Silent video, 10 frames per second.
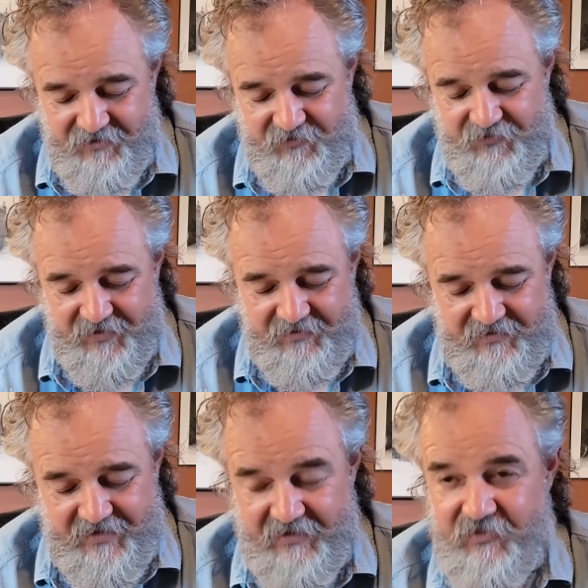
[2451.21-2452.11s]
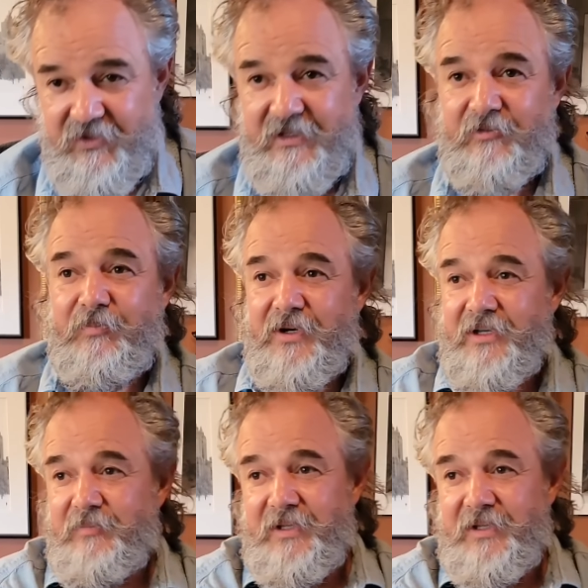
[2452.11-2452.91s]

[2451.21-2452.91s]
This foot thing really is bugging